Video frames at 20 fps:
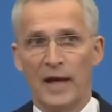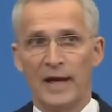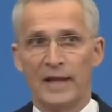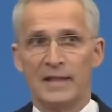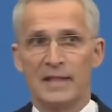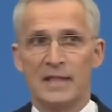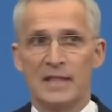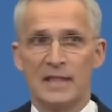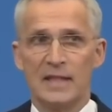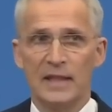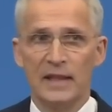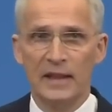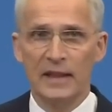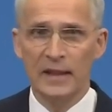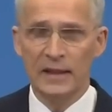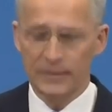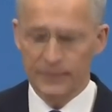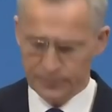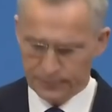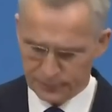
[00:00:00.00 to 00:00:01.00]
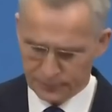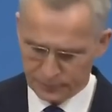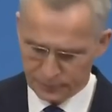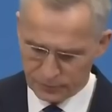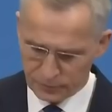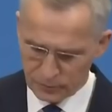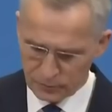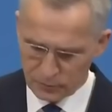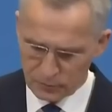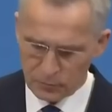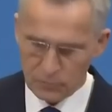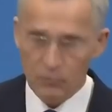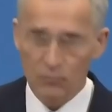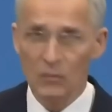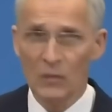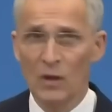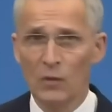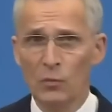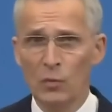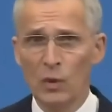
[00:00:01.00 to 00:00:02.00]
At sea,
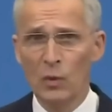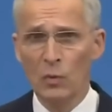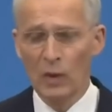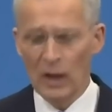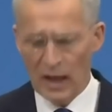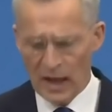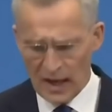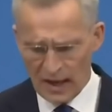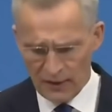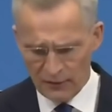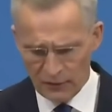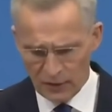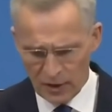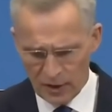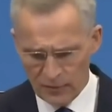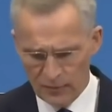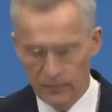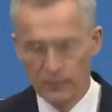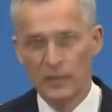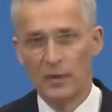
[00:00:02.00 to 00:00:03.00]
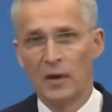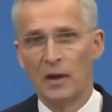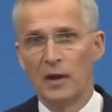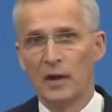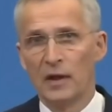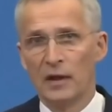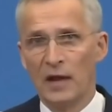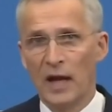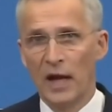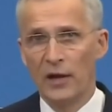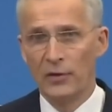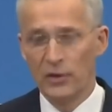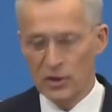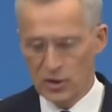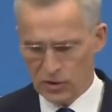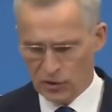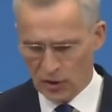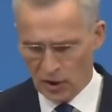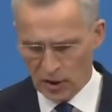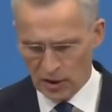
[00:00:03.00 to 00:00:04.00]
we will have um, carrier
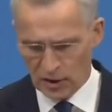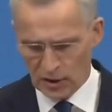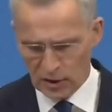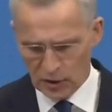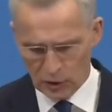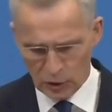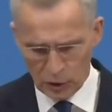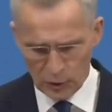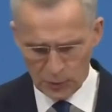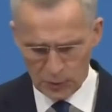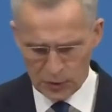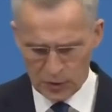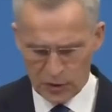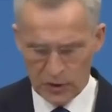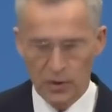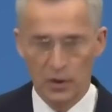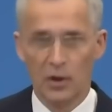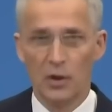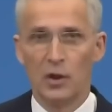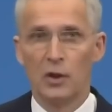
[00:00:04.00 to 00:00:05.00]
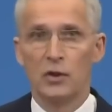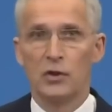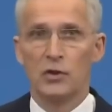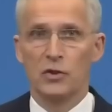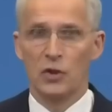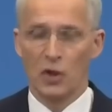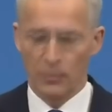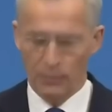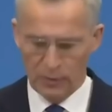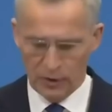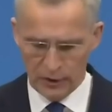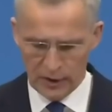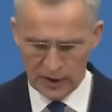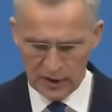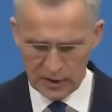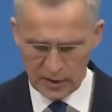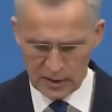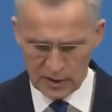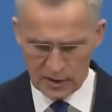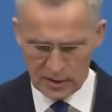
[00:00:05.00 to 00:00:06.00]
strike groups,
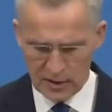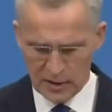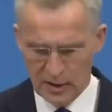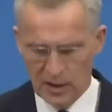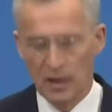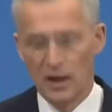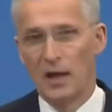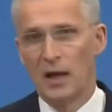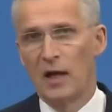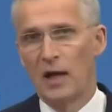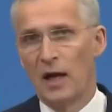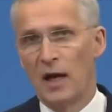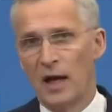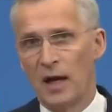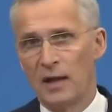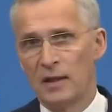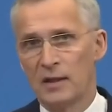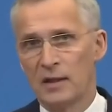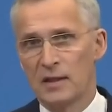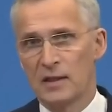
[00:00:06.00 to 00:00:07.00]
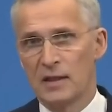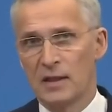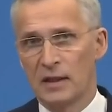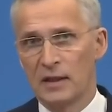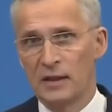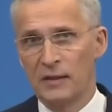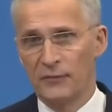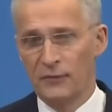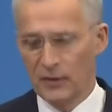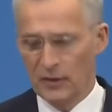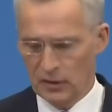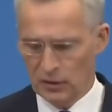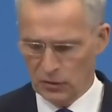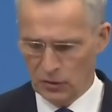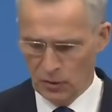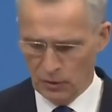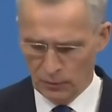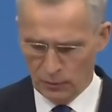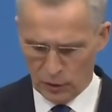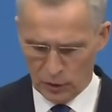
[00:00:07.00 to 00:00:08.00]
submarines, and
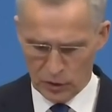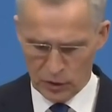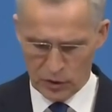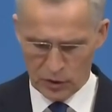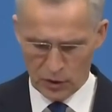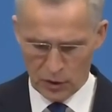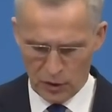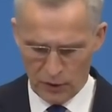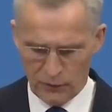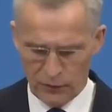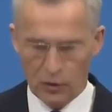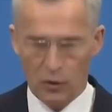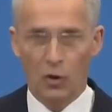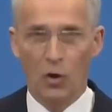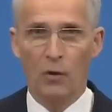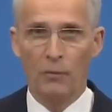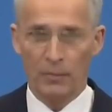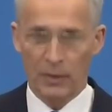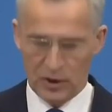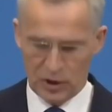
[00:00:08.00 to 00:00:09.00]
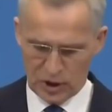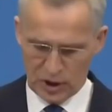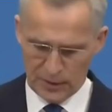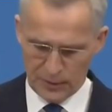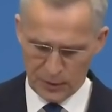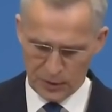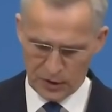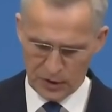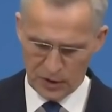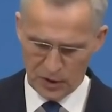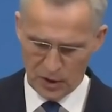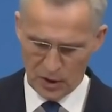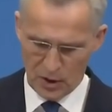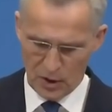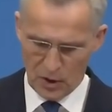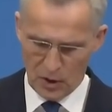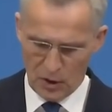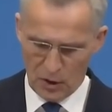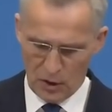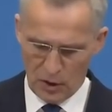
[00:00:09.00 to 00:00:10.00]
significant numbers of combat ships
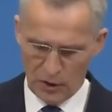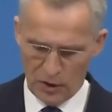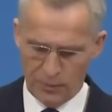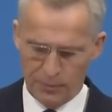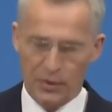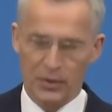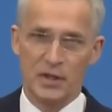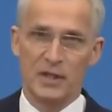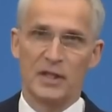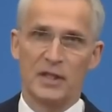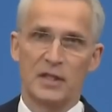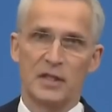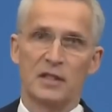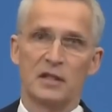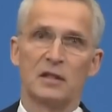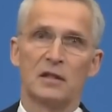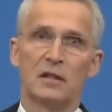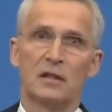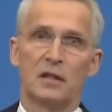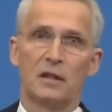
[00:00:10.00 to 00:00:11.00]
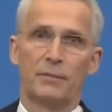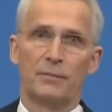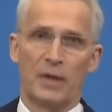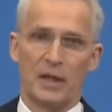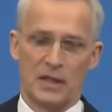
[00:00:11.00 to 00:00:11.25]
on a persistent